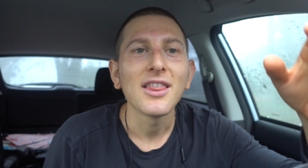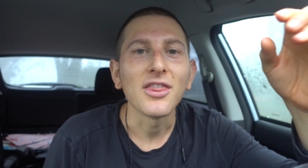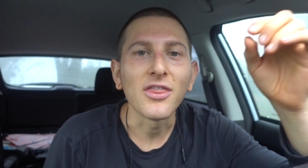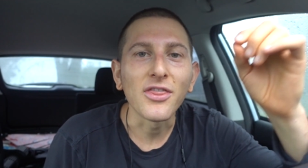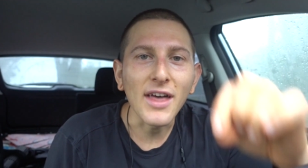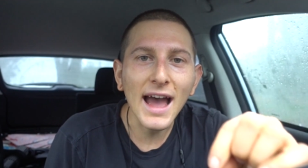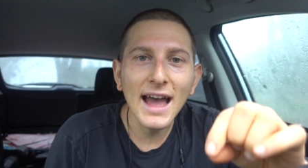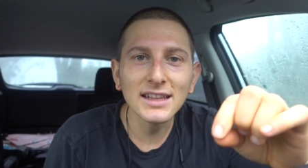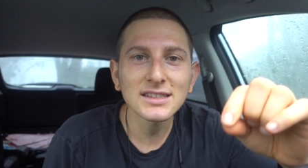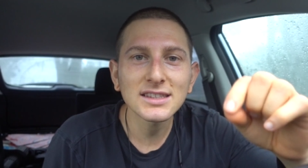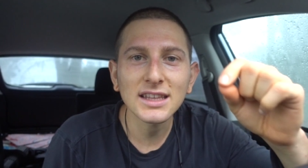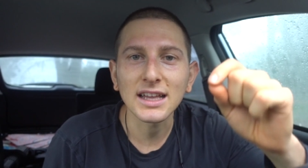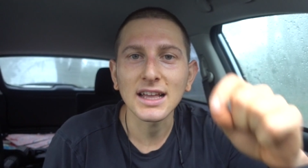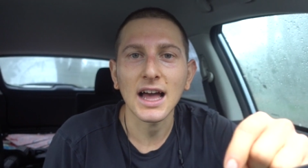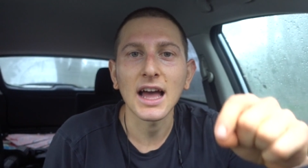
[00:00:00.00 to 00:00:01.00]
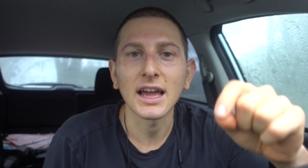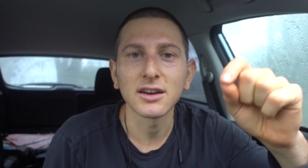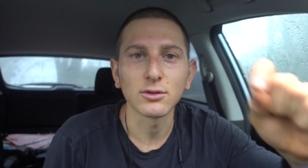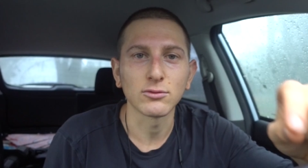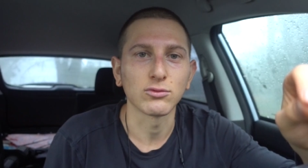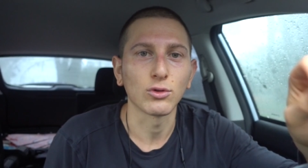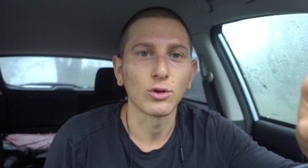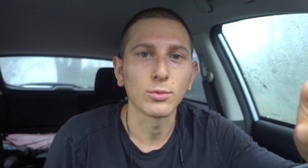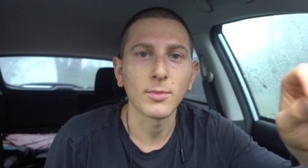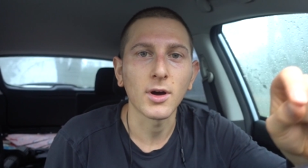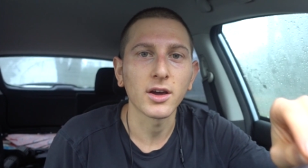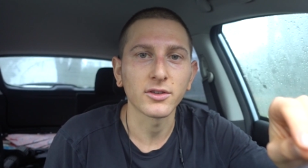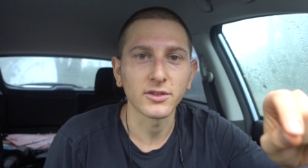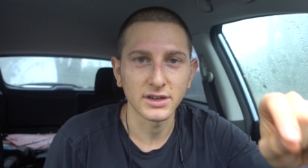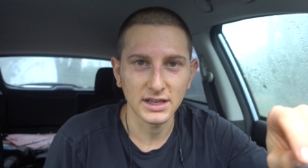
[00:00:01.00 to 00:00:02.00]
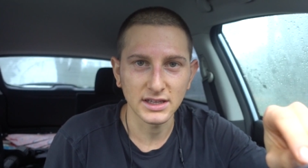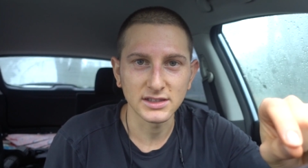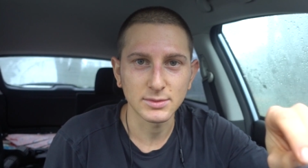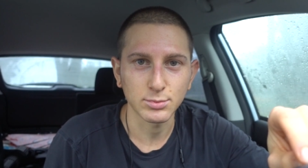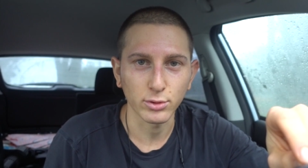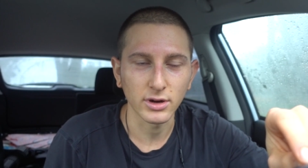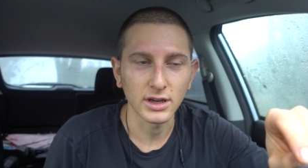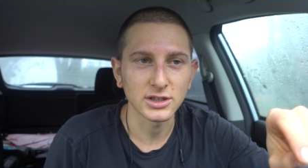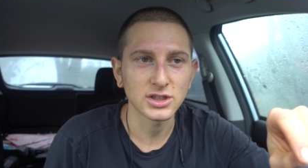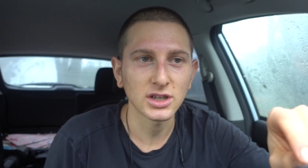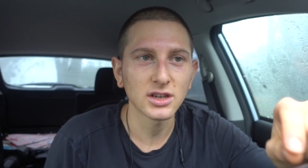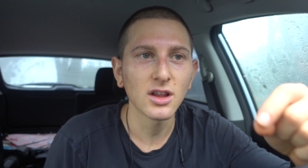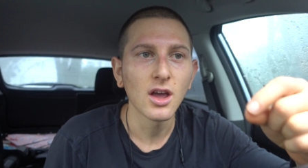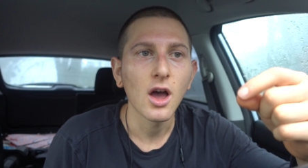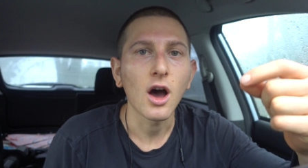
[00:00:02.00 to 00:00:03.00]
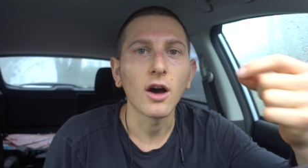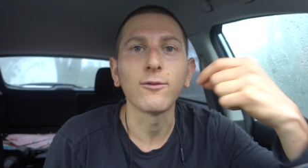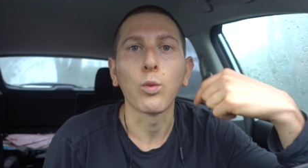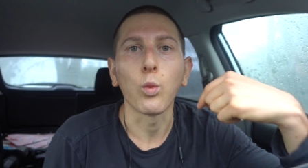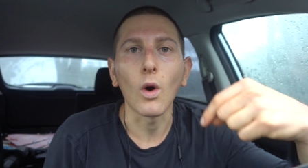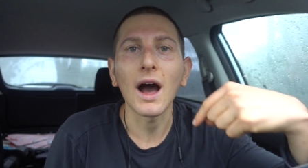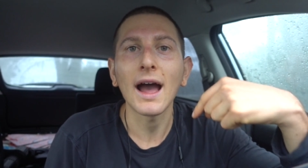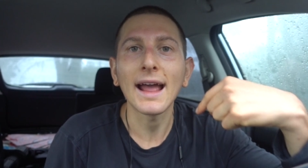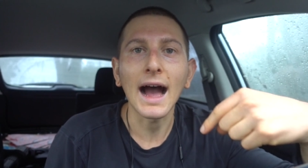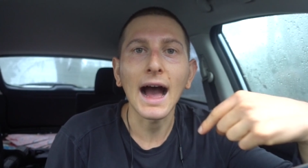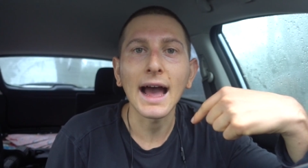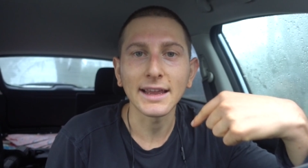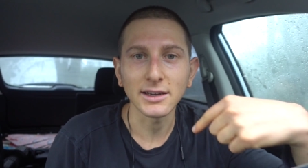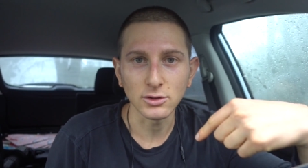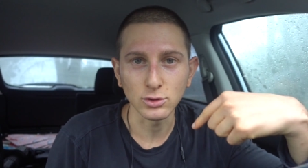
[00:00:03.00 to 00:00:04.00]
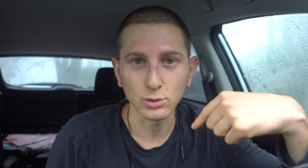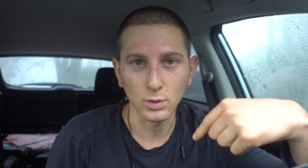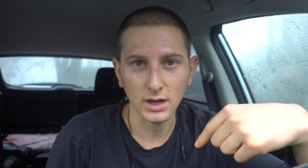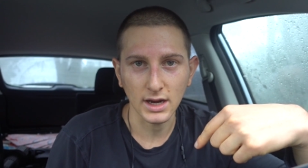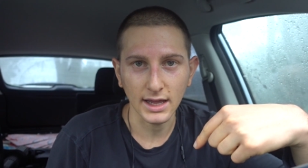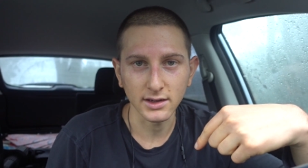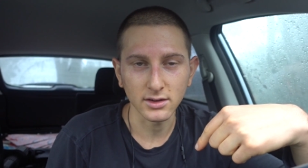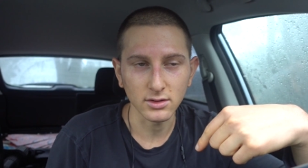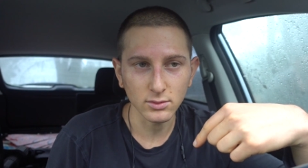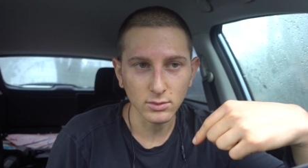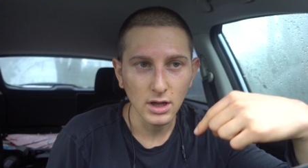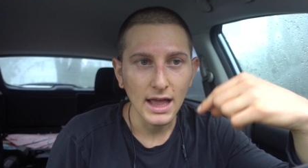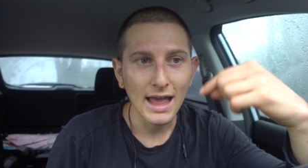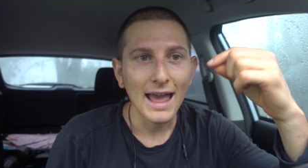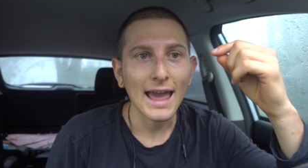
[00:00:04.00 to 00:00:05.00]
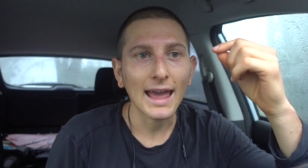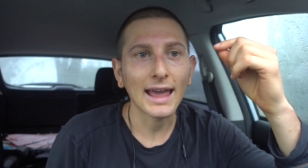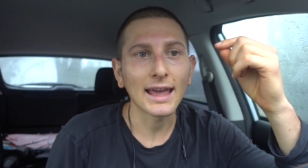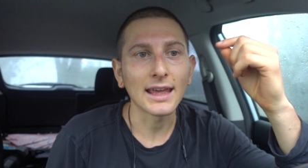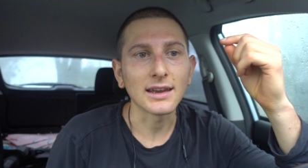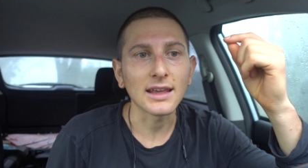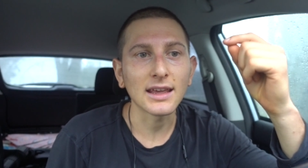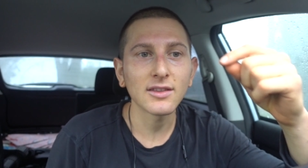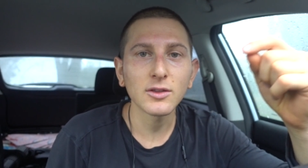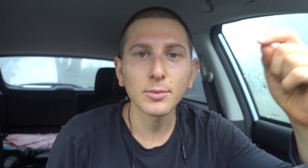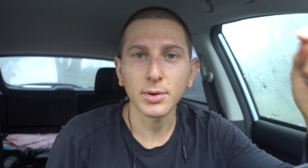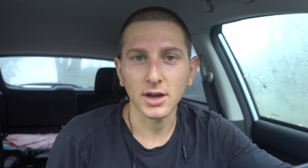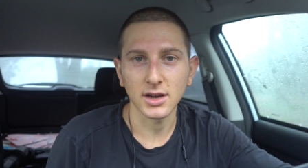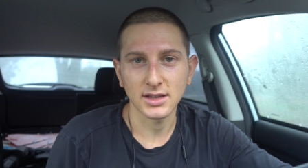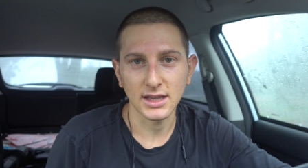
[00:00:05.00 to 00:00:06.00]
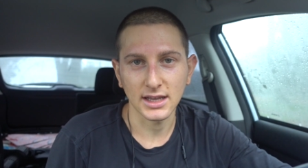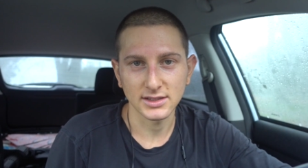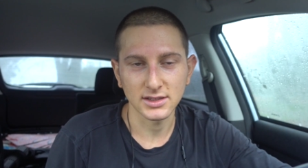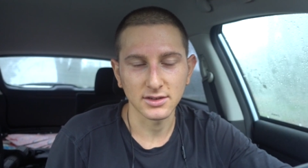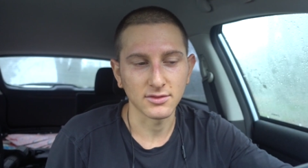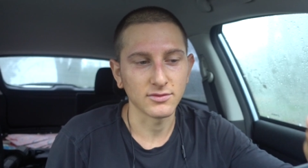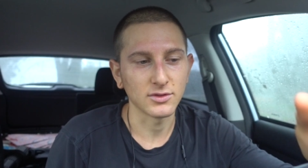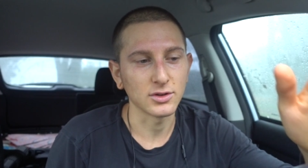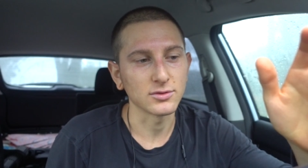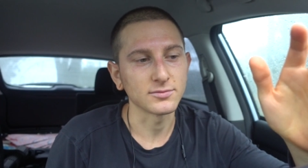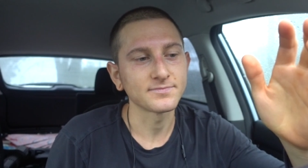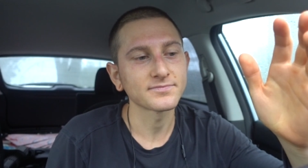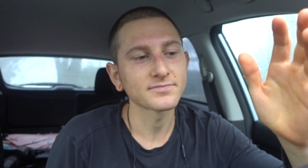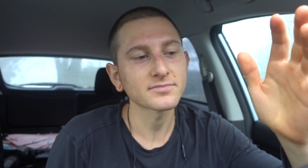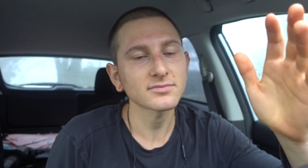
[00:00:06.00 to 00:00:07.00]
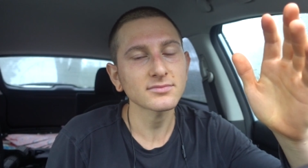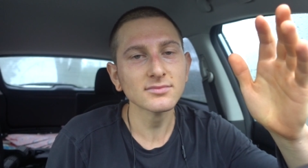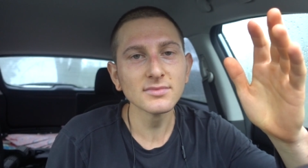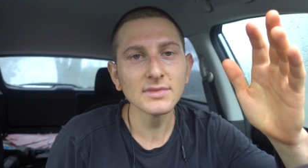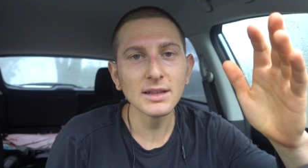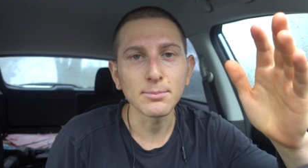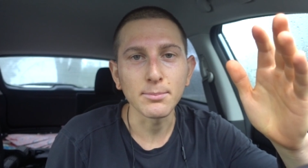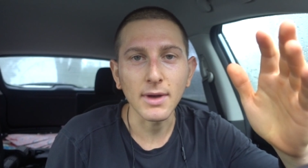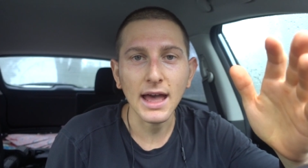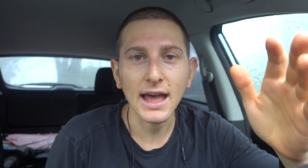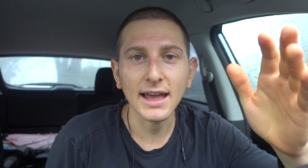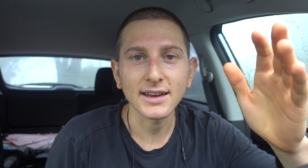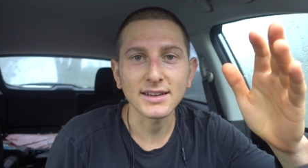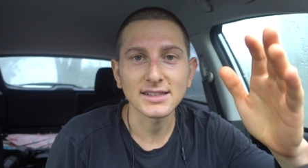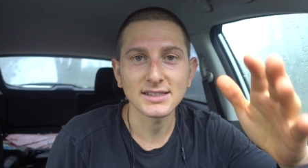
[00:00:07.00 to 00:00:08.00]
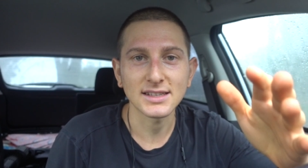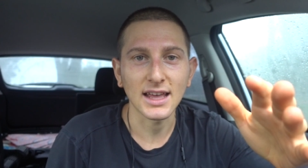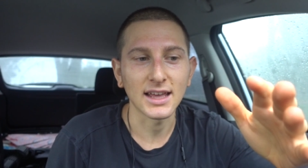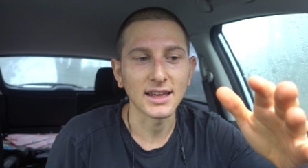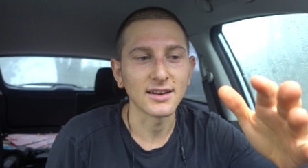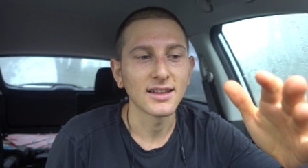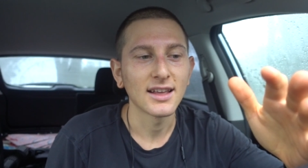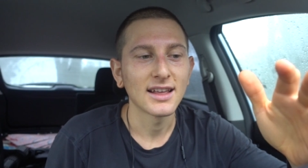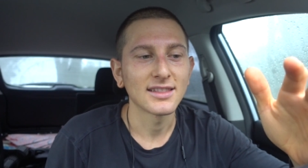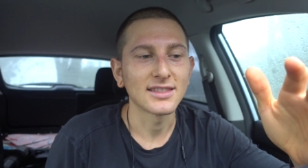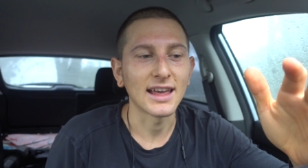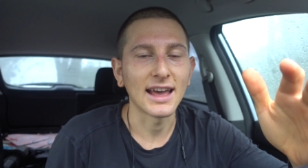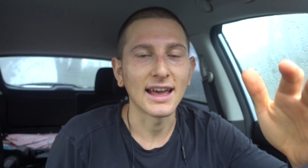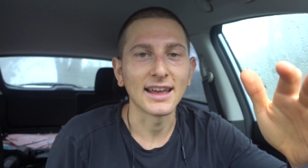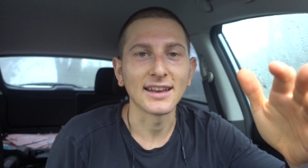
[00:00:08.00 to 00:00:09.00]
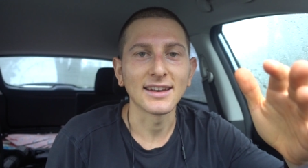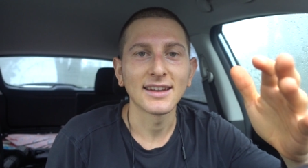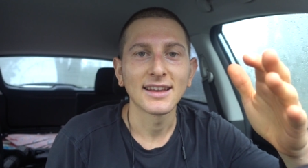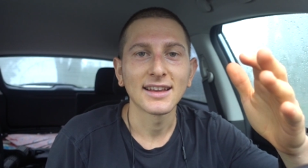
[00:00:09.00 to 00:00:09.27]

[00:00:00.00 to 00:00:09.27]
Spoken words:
that's the kind of role model and inspiration of why I do what I do. And in the podcast interview, Matt said that